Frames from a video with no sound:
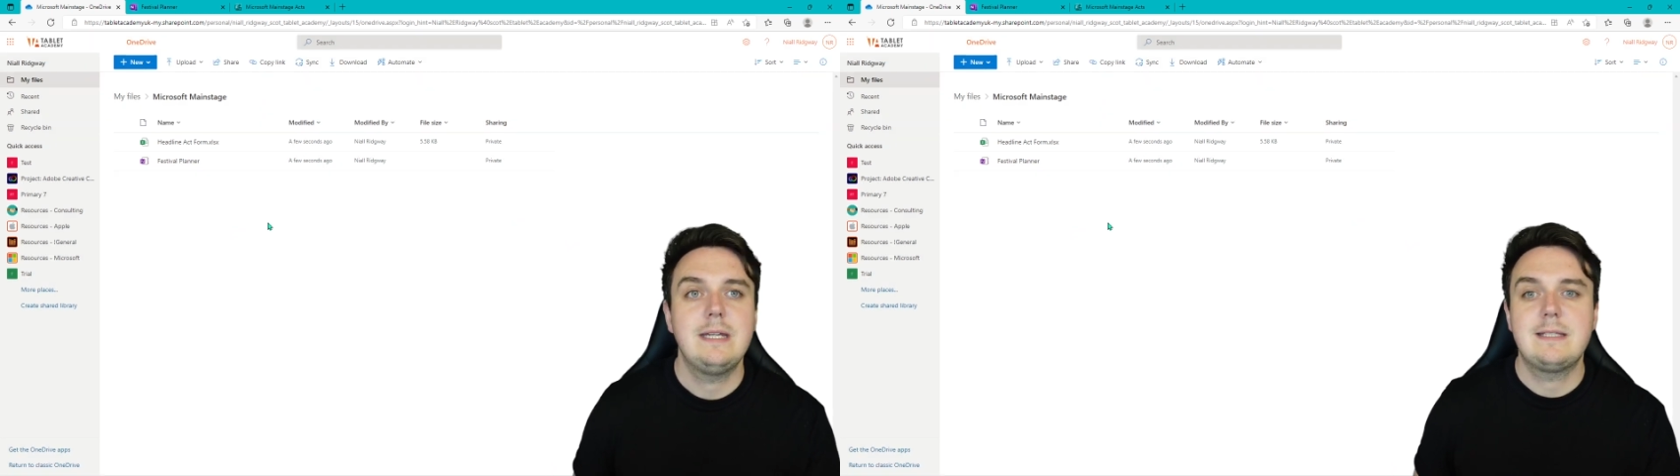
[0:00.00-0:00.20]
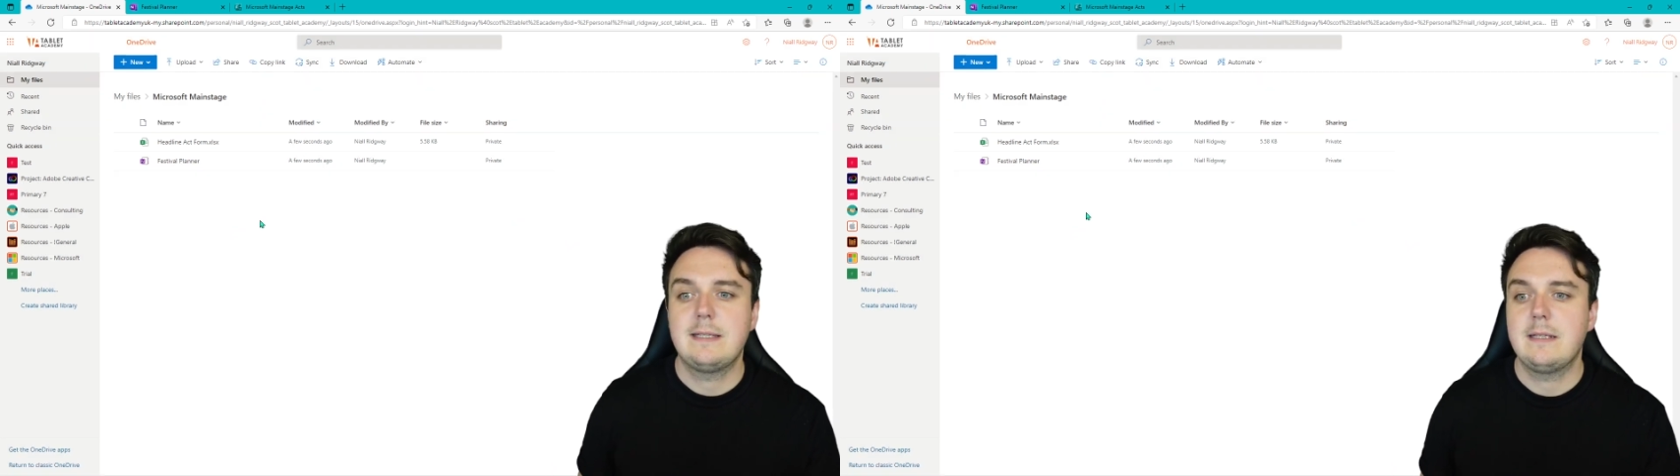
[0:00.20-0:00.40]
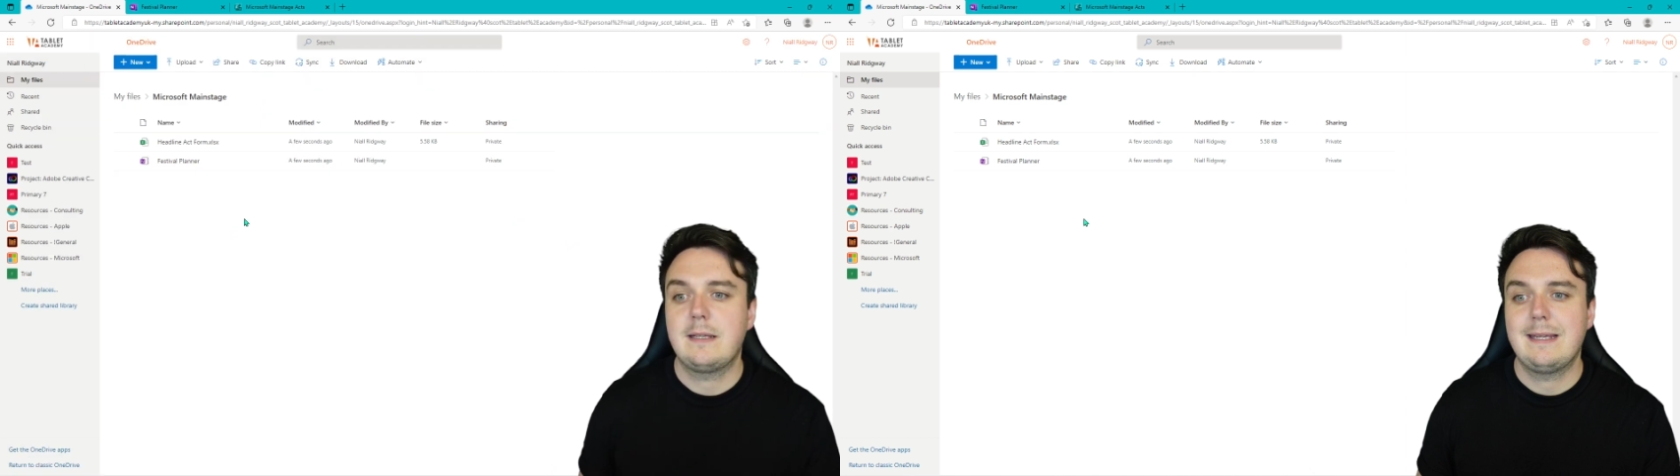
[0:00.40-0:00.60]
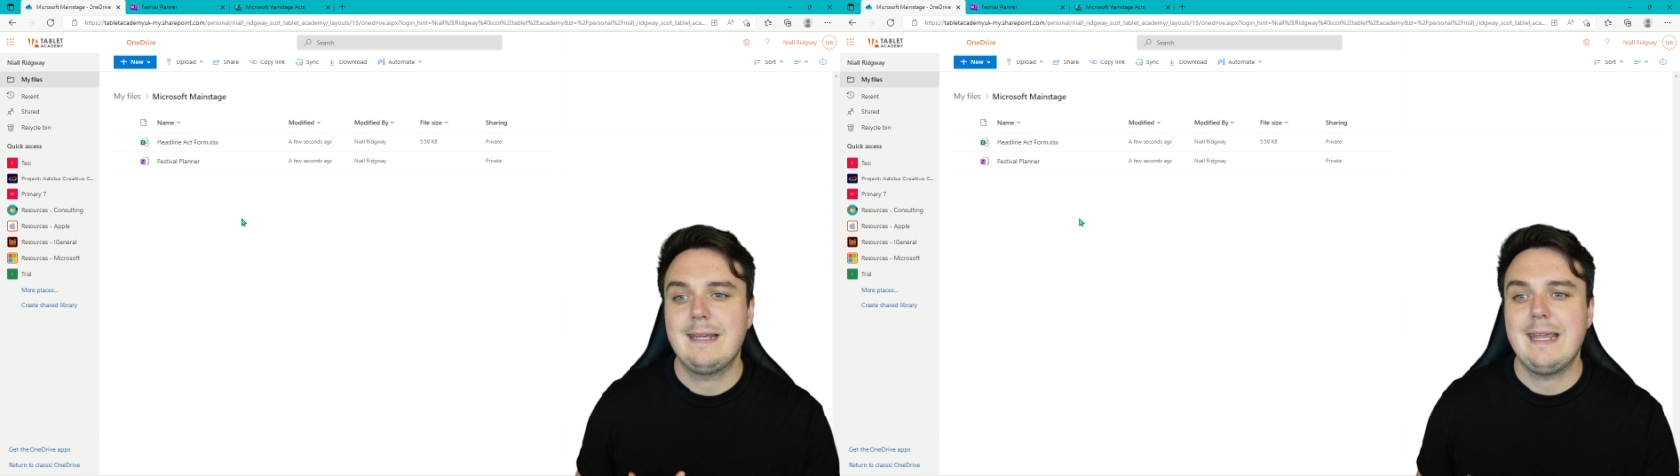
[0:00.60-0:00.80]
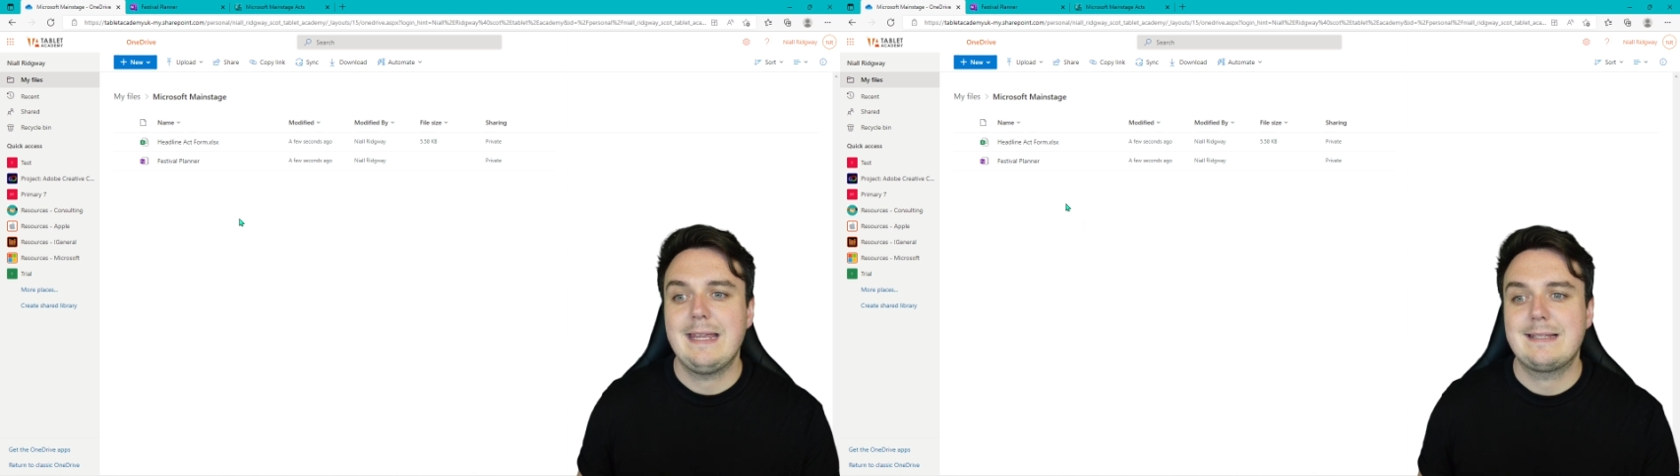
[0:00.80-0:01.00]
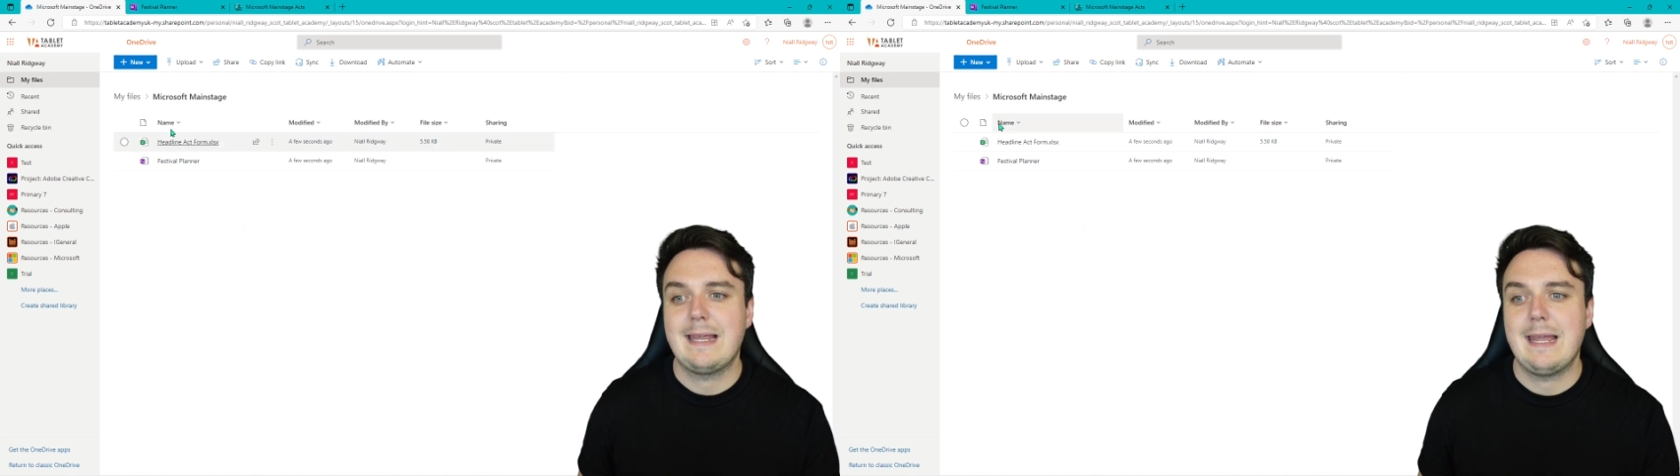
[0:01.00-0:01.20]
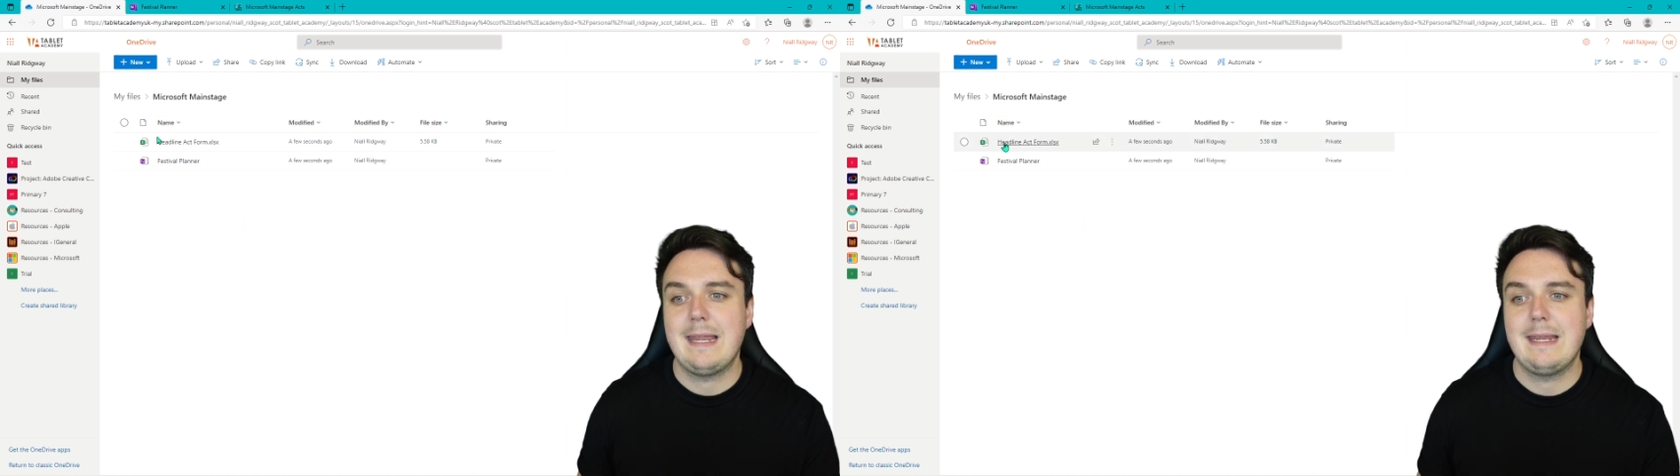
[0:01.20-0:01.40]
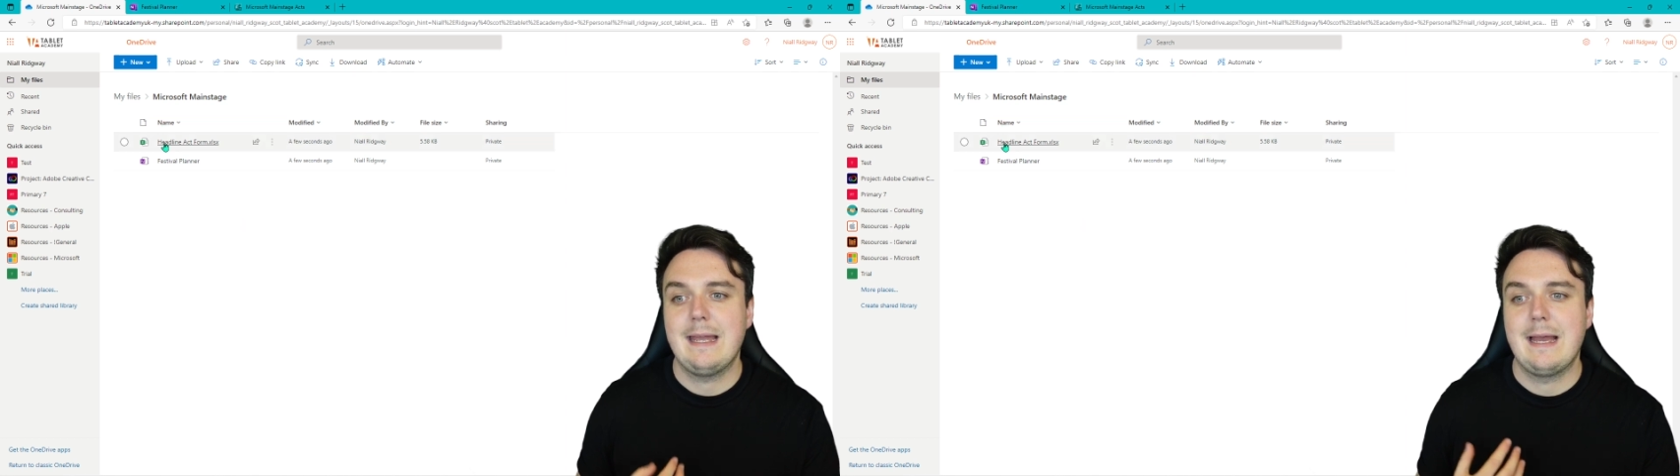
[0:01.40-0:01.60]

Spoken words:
to create a